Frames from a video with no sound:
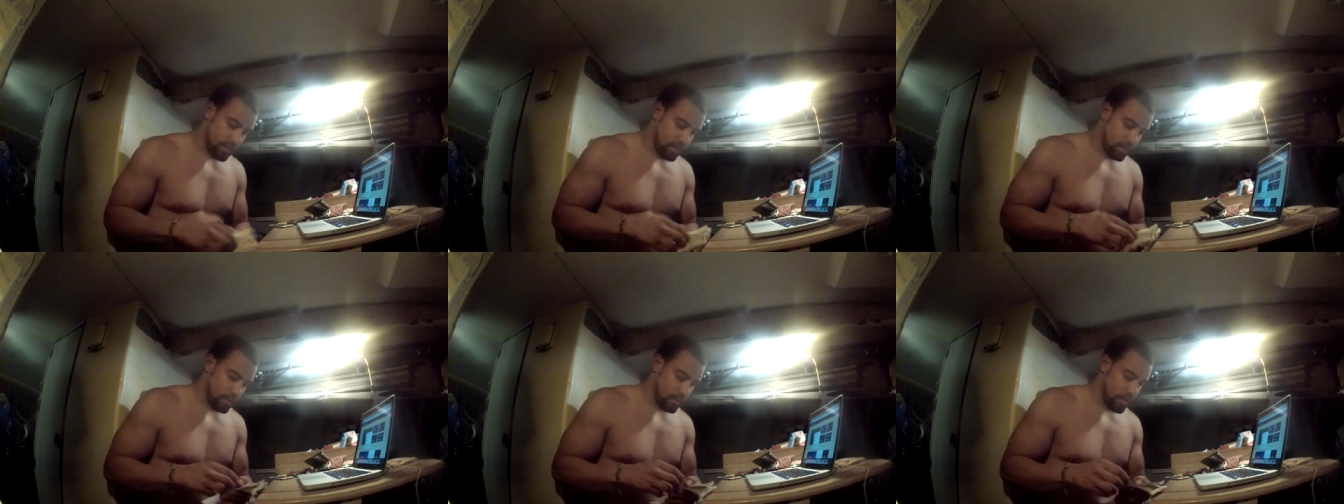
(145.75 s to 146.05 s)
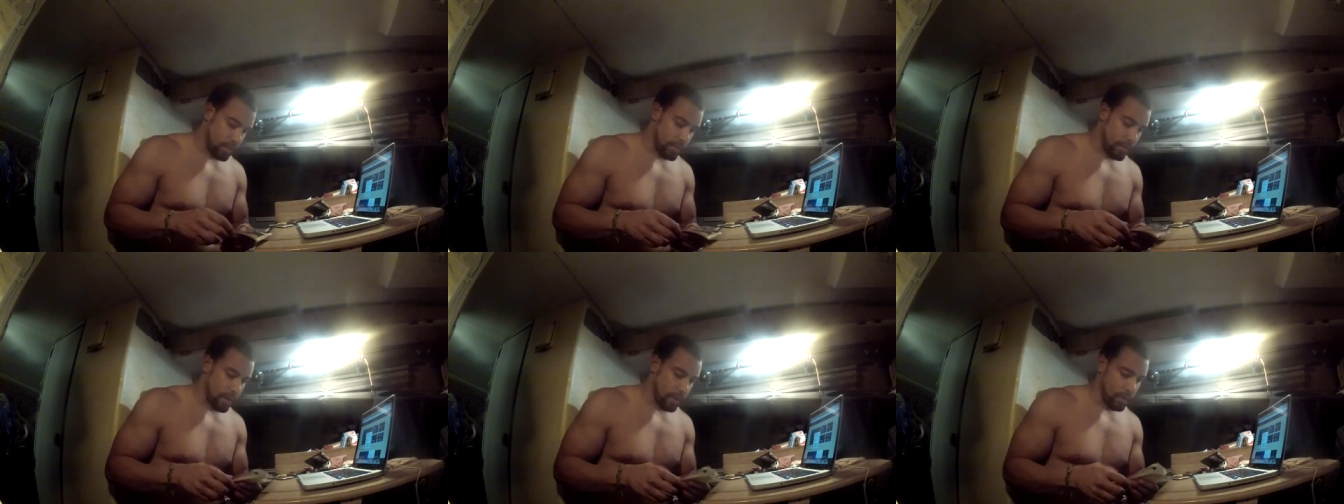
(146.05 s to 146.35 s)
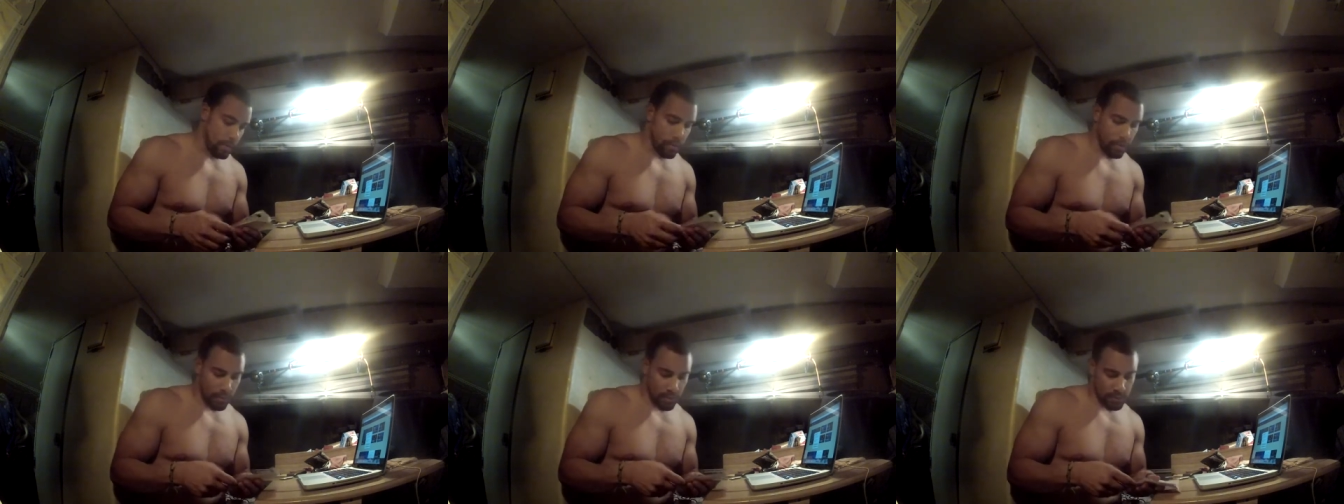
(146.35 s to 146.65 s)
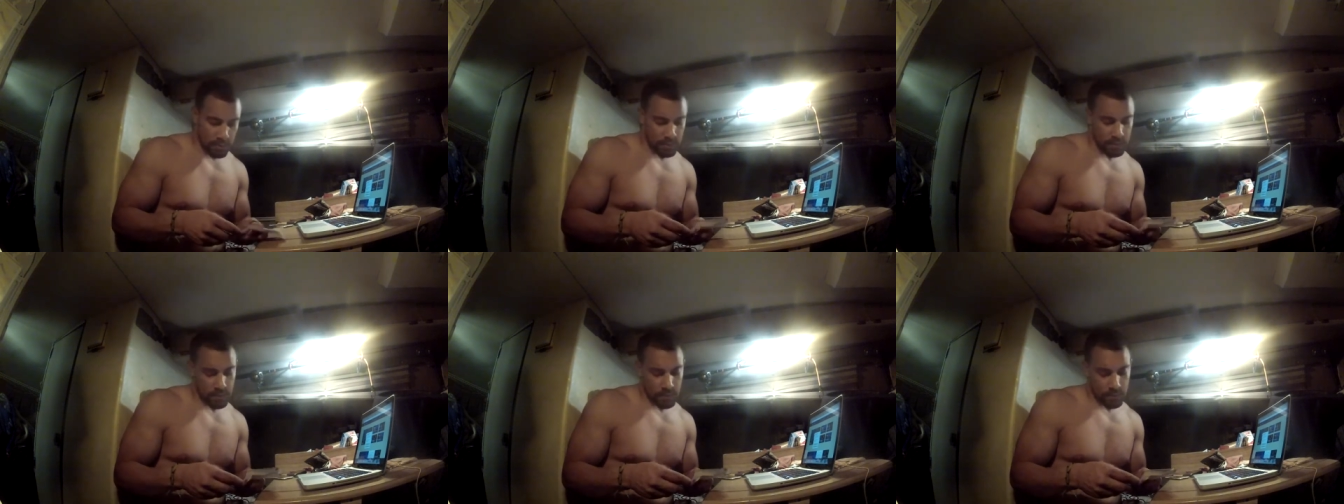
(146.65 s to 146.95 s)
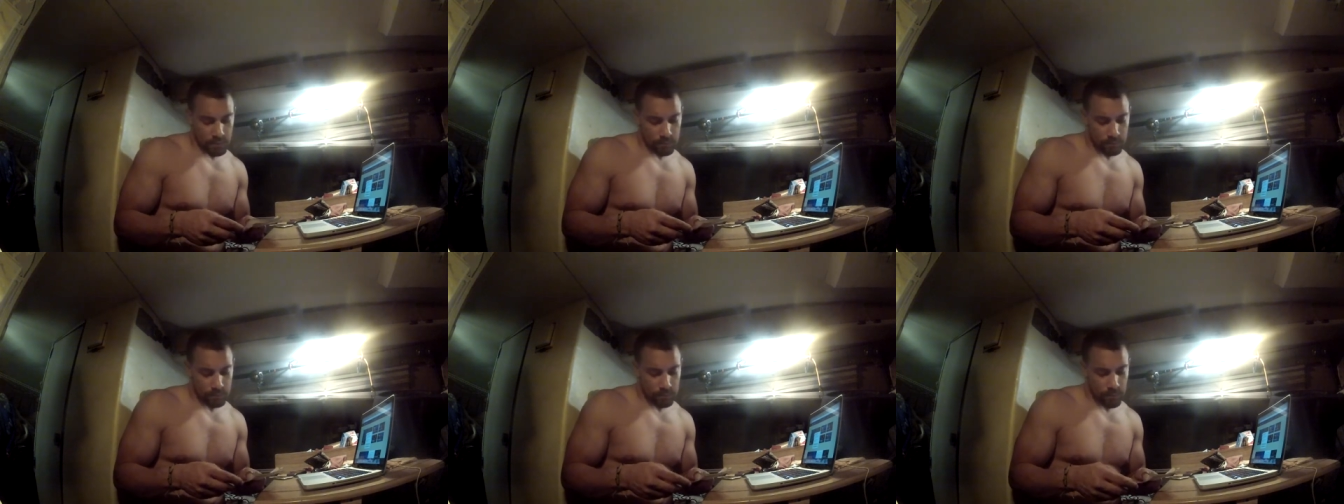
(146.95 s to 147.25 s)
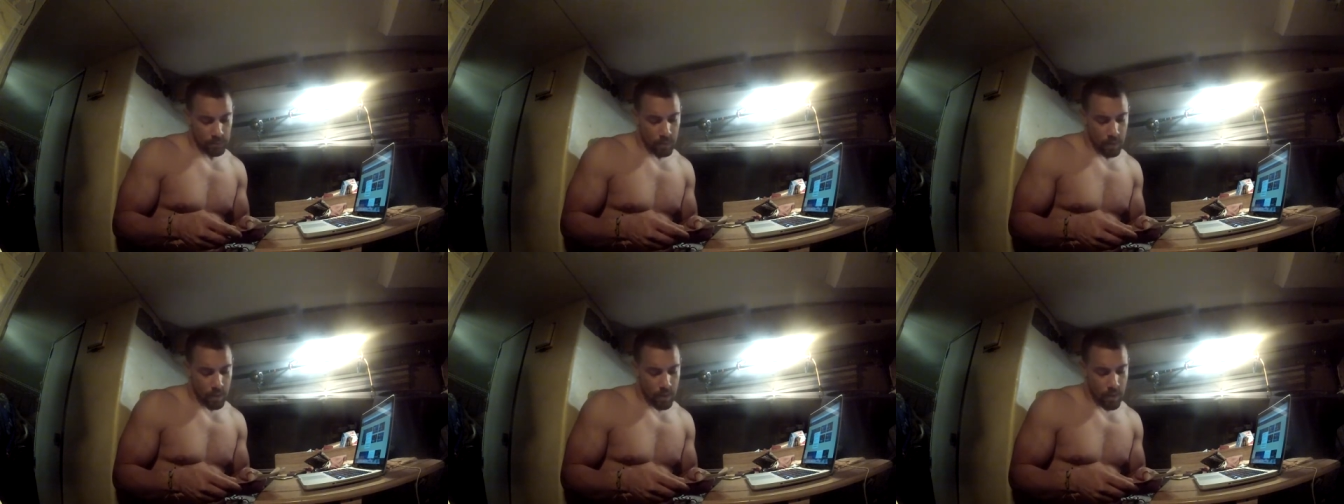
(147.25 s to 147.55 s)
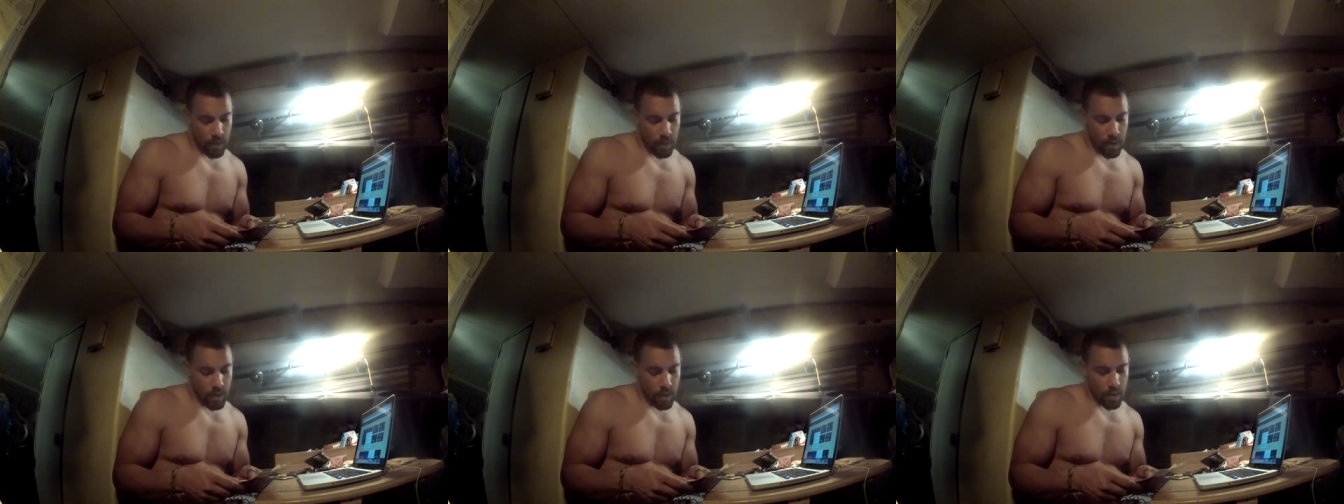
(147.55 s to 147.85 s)
Three money orders.
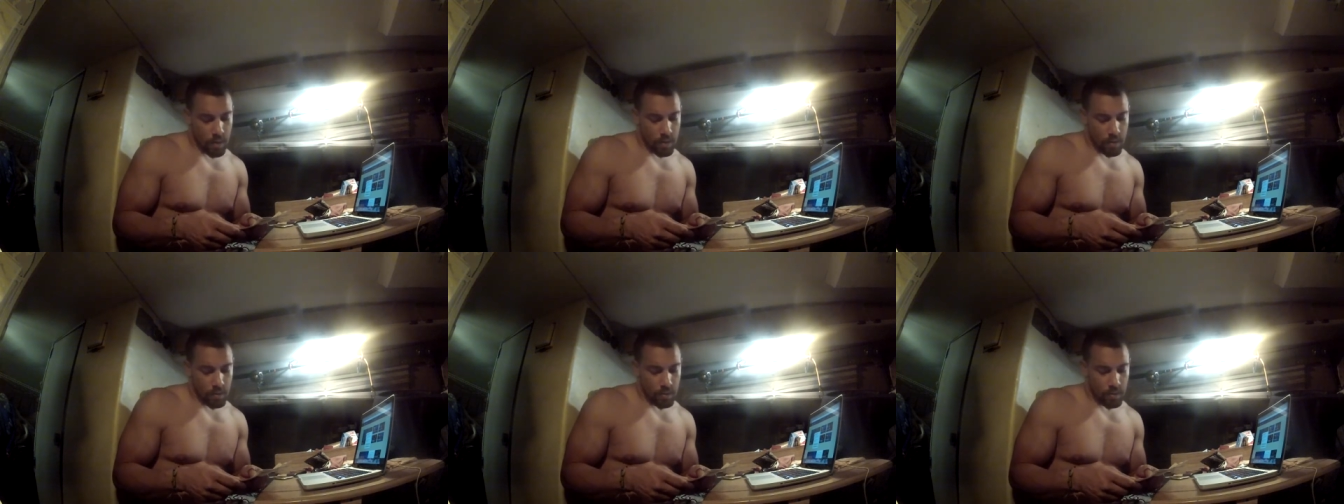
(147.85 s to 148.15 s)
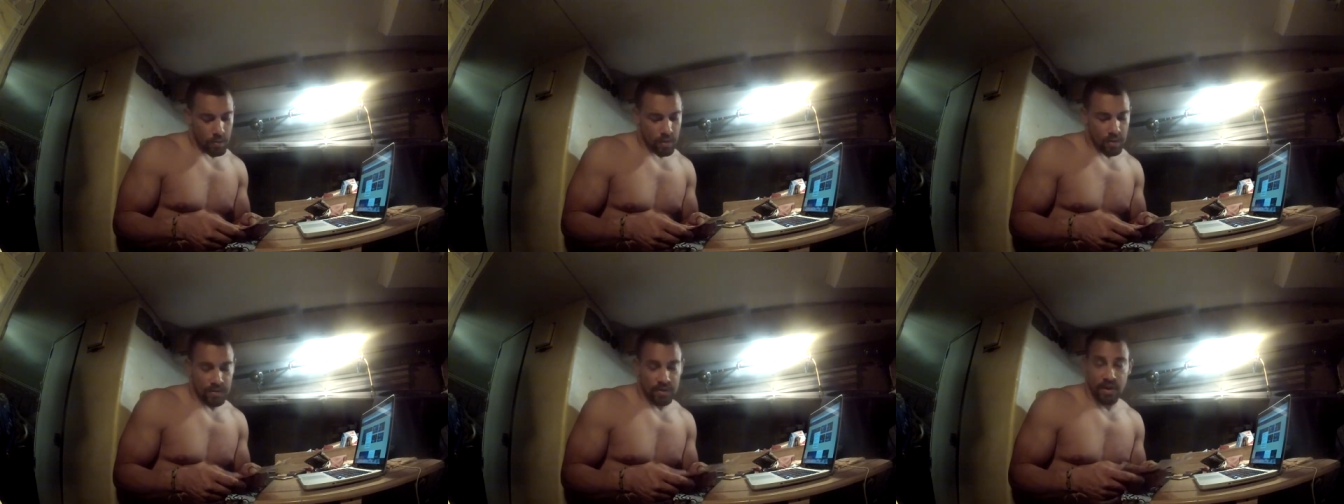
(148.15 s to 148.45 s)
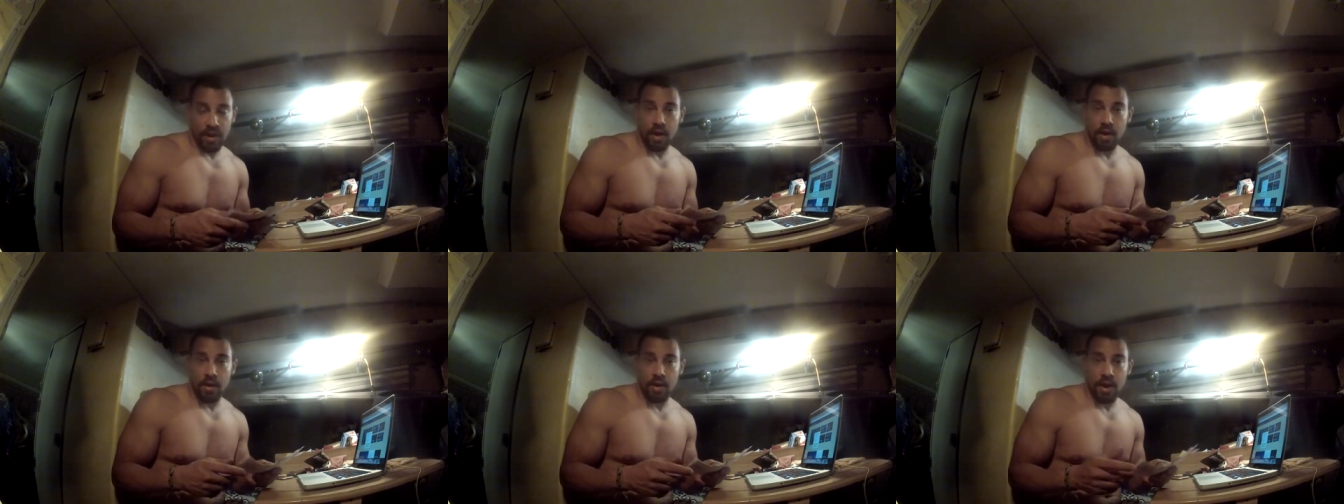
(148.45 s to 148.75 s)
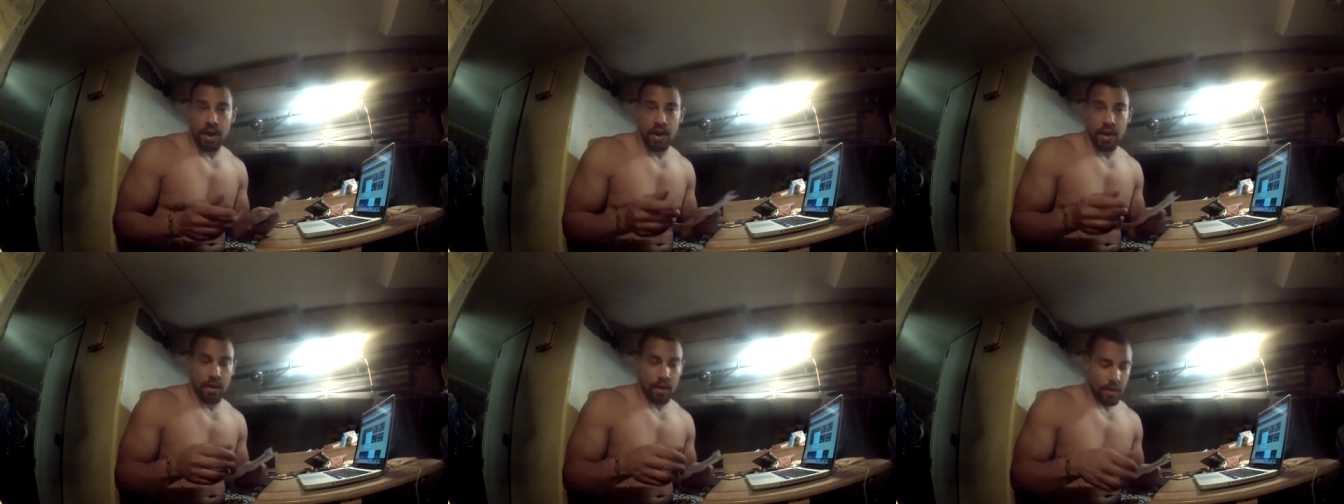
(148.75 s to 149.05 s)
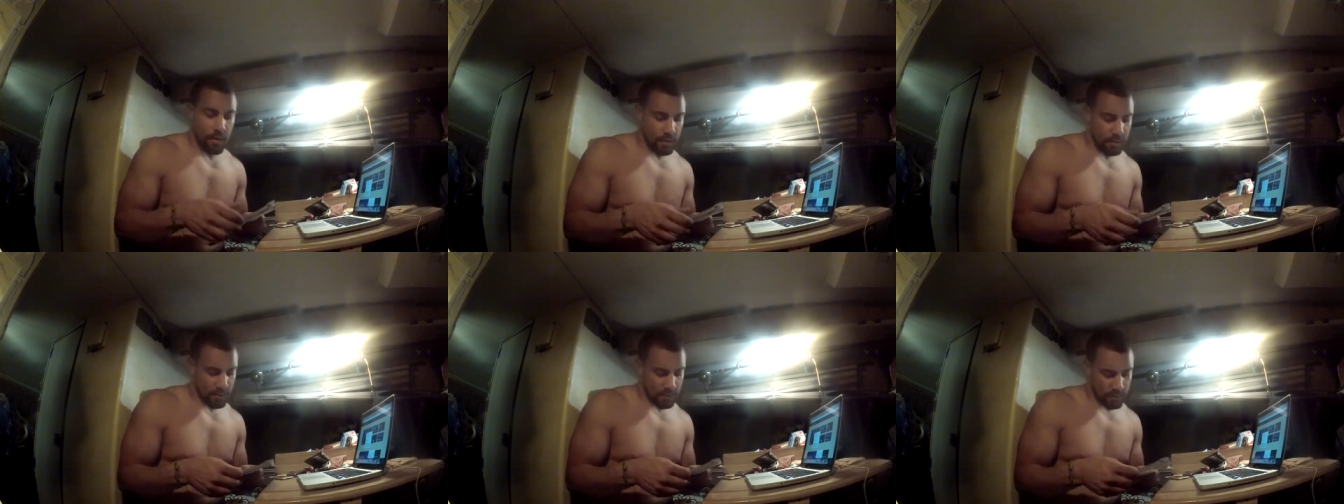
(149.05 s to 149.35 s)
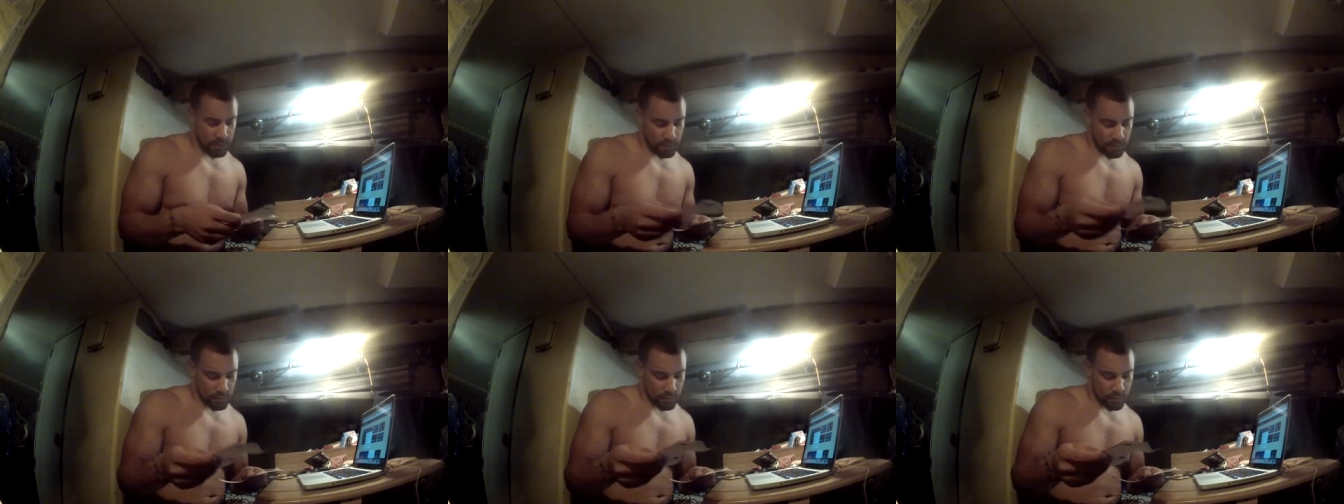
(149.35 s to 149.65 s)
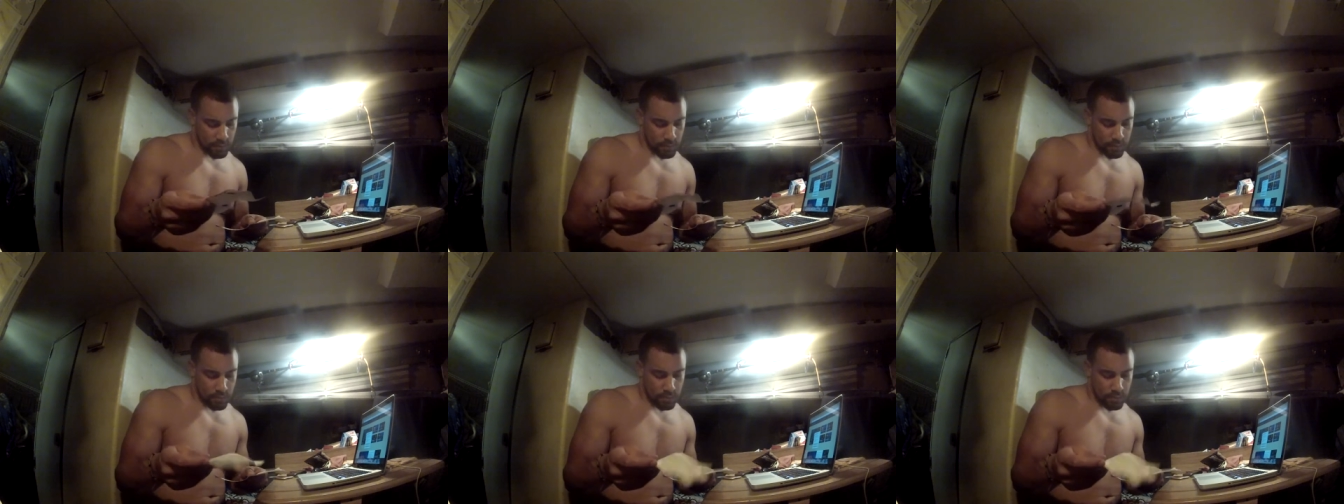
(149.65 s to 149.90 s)
One's $880,